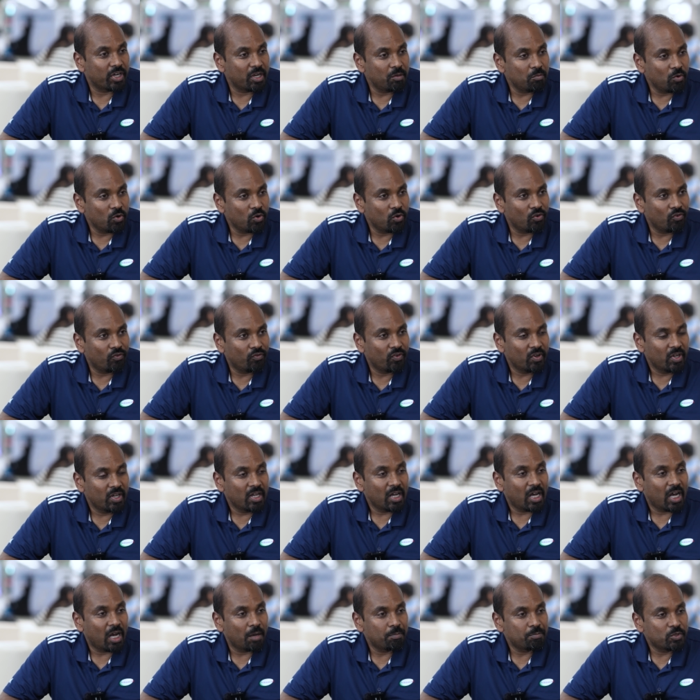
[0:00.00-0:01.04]
remove
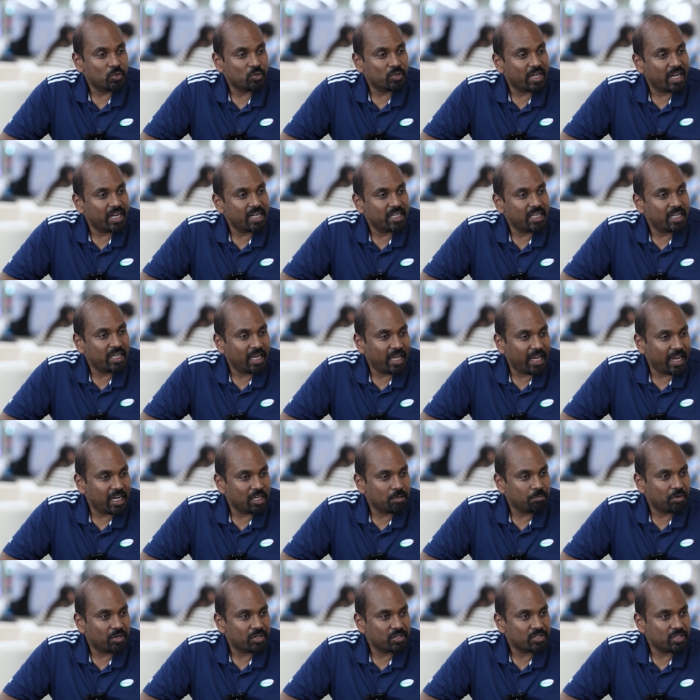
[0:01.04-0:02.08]
up to 98%
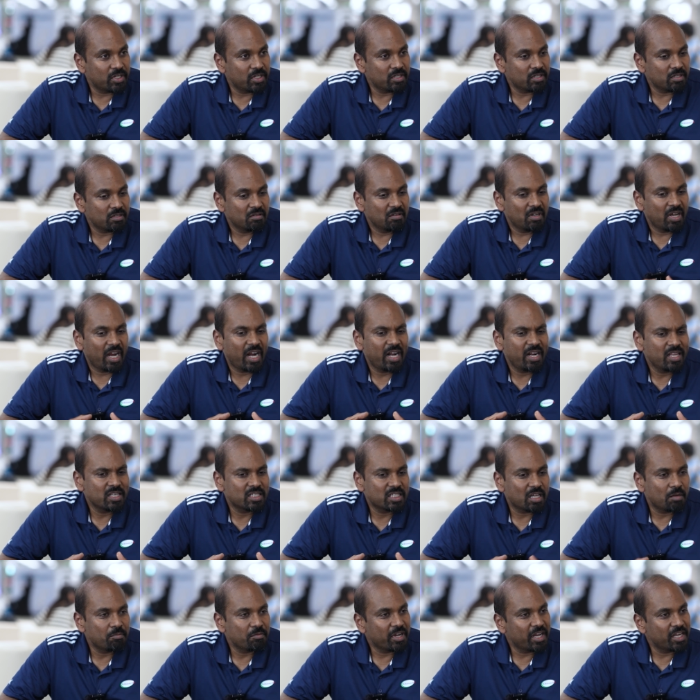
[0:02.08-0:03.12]
mm-hmm. and in
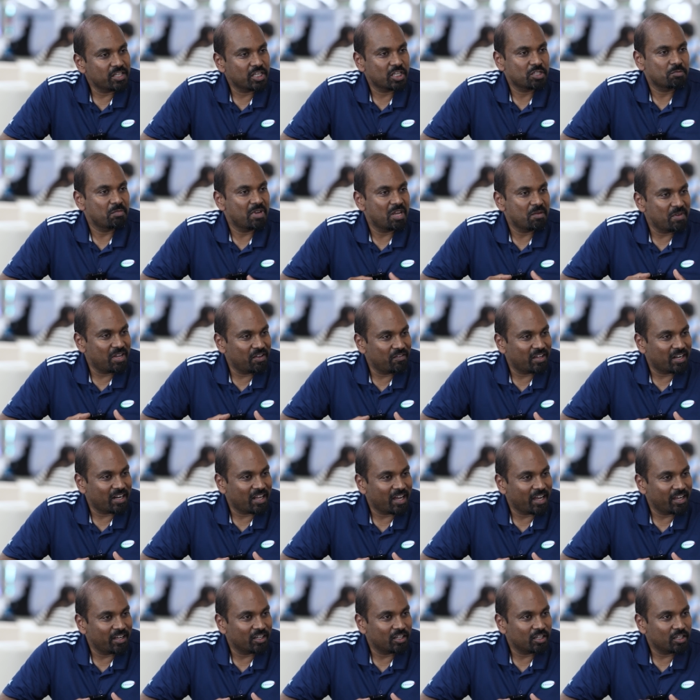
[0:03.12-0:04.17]
some cases maybe even
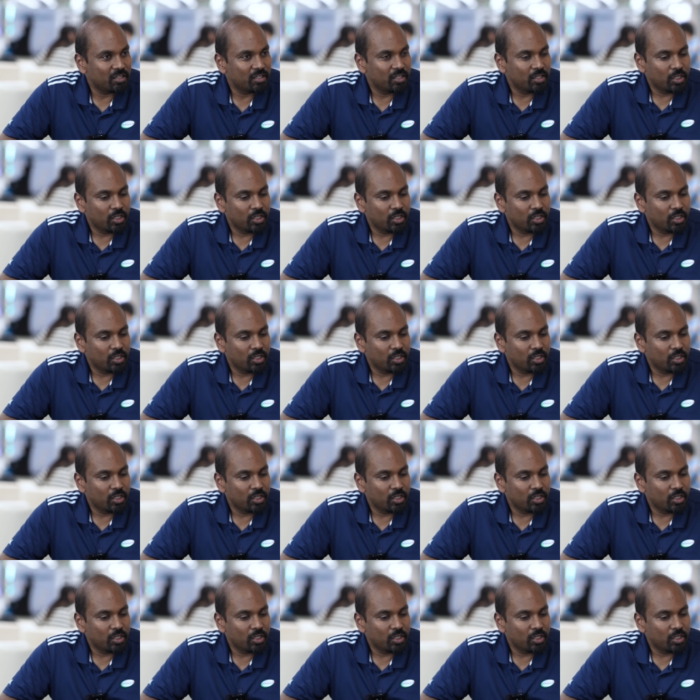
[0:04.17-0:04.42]
higher